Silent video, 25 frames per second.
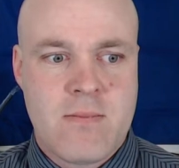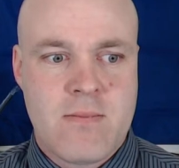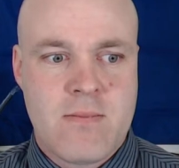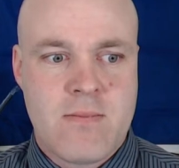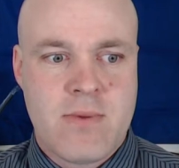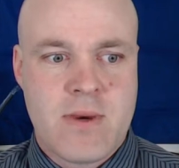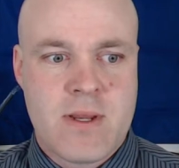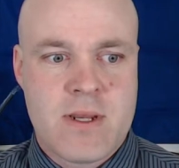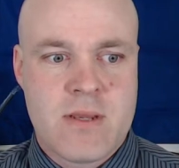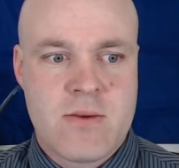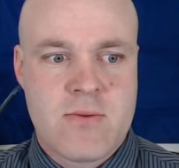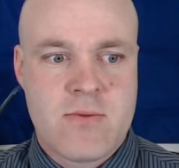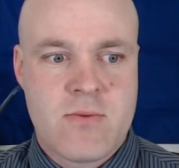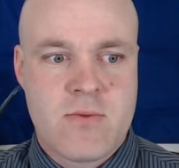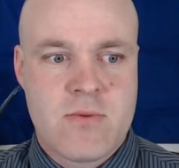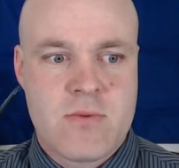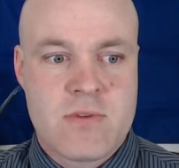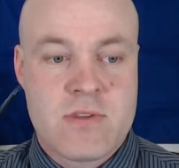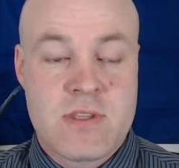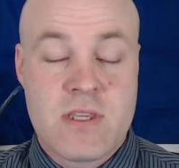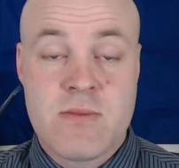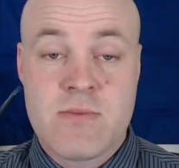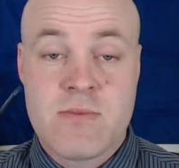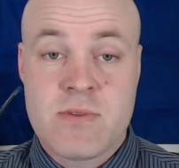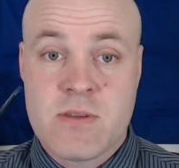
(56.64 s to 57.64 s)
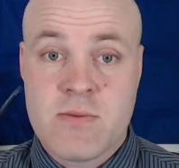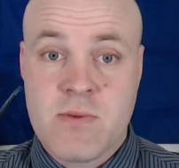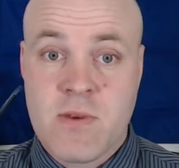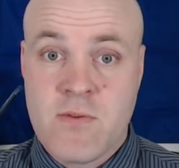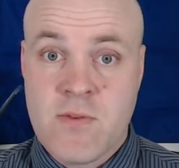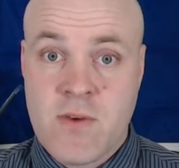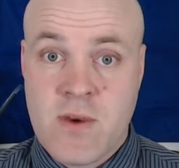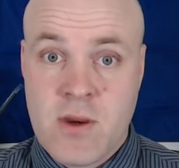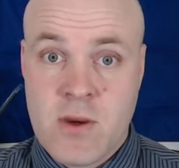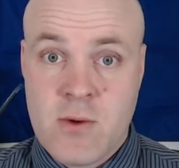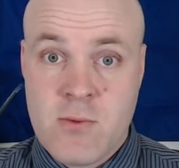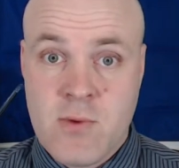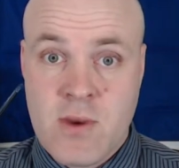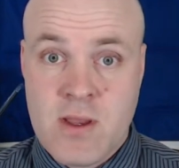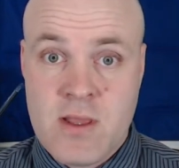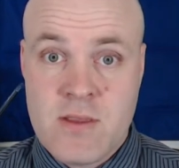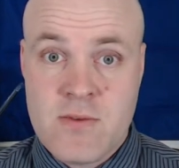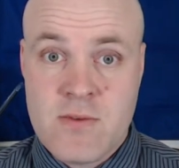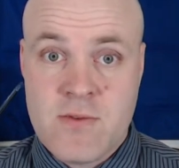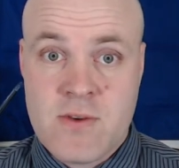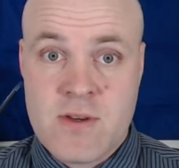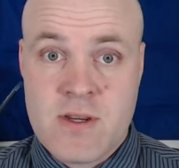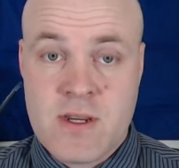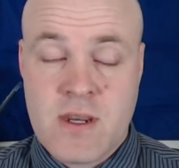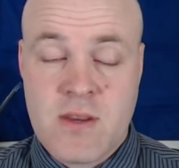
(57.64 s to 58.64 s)
But it seems to be very
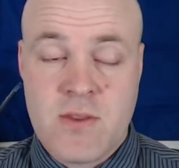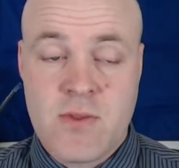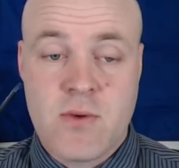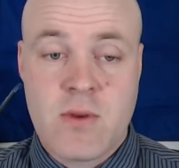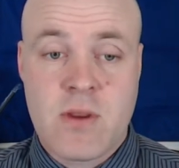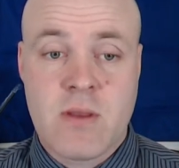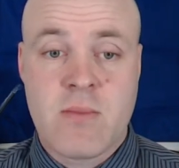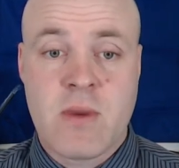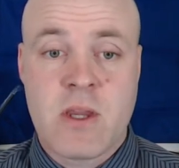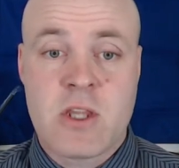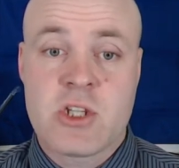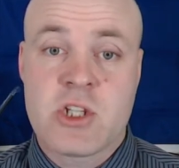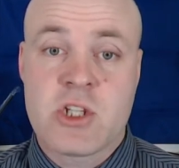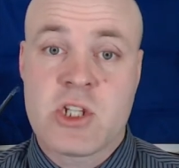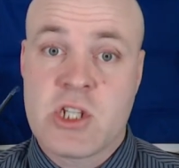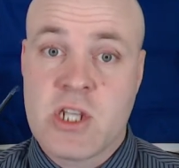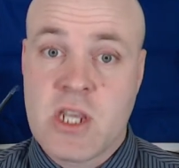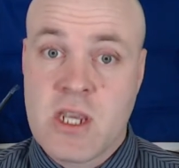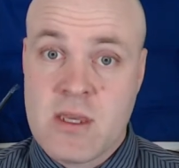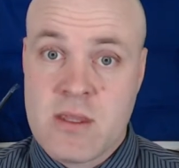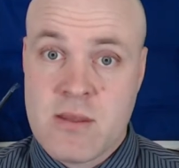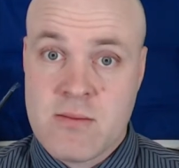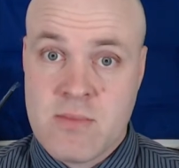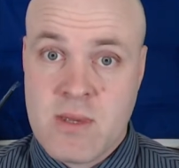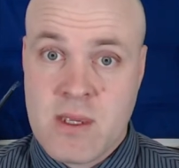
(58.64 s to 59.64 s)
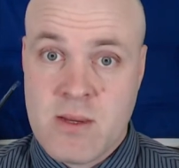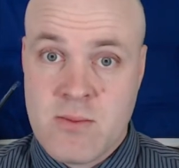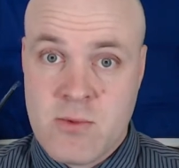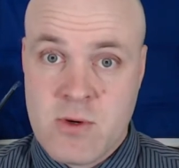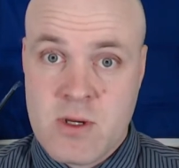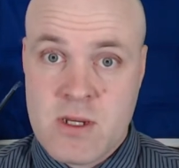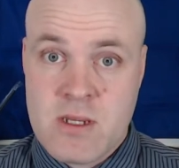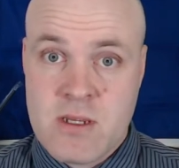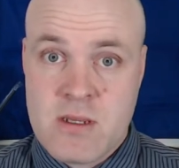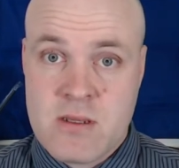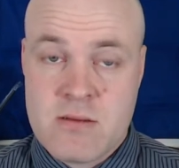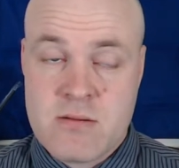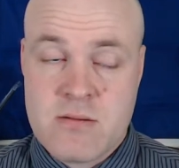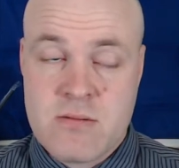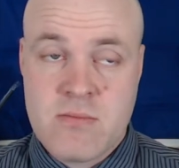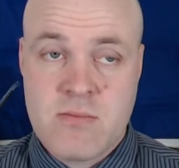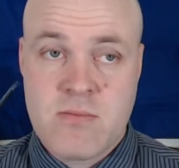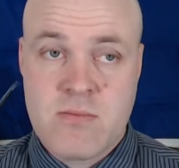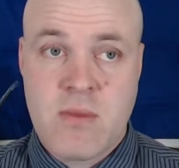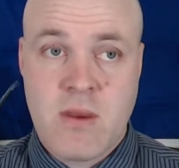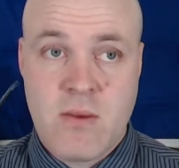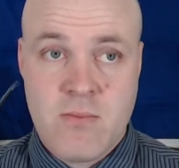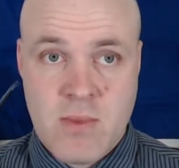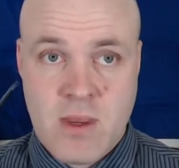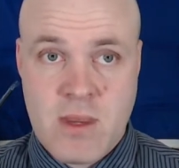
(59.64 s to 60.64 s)
relevant. I thought I might share the memory and
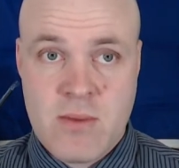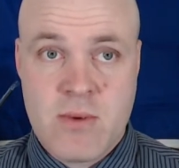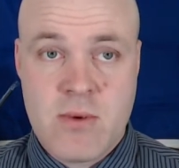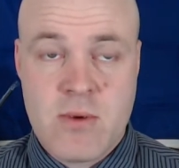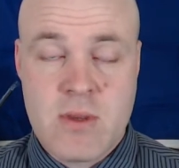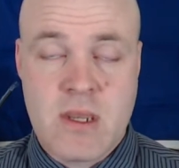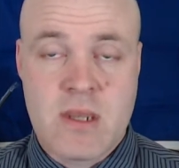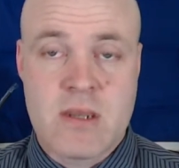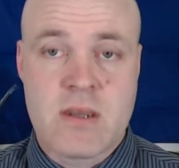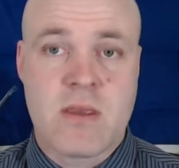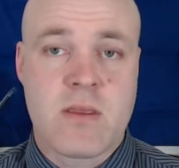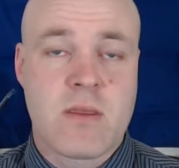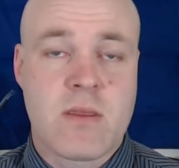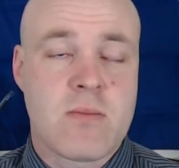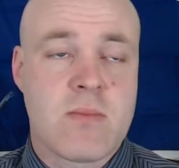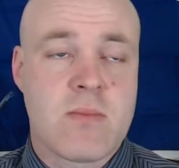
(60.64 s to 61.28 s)
maybe another